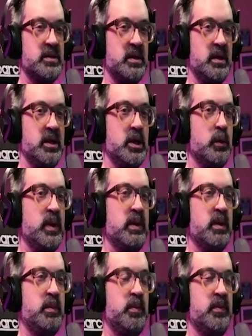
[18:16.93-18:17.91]
You know, we
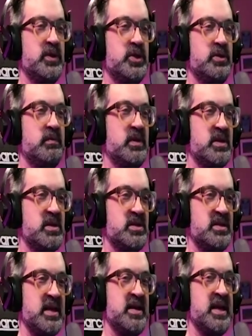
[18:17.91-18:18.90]
were
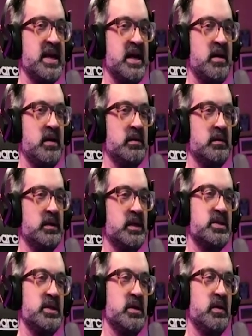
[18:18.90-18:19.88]
sending out, because, you
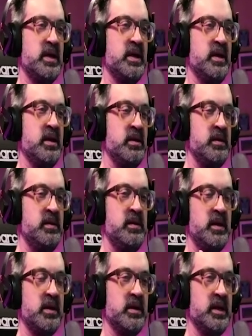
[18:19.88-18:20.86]
know, in
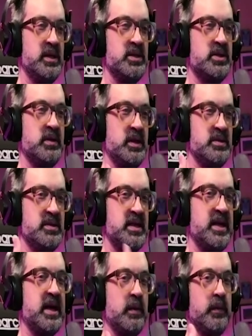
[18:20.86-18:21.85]
our industry, you send
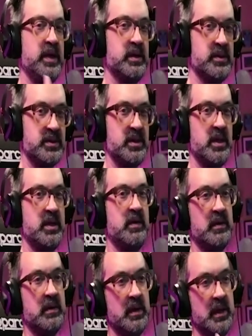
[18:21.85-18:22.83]
out reels, you know,
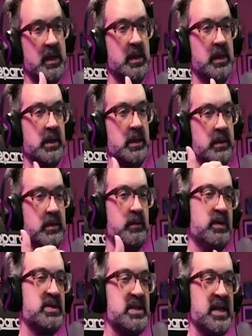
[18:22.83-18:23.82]
and we were
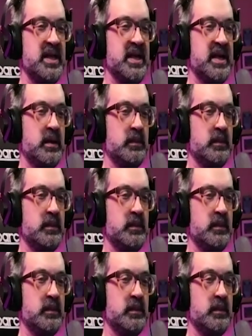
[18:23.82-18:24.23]
sending out